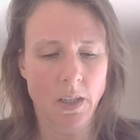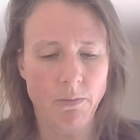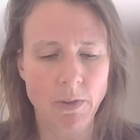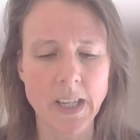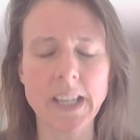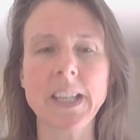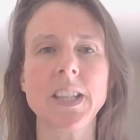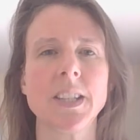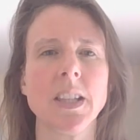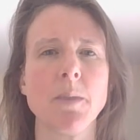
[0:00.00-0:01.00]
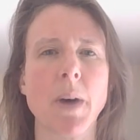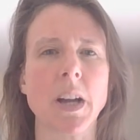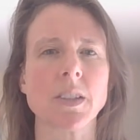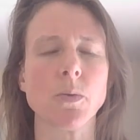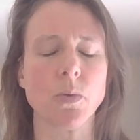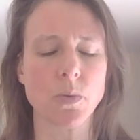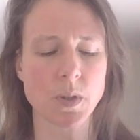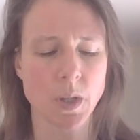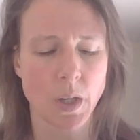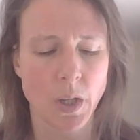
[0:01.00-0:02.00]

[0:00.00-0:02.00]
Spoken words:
releasing the muscles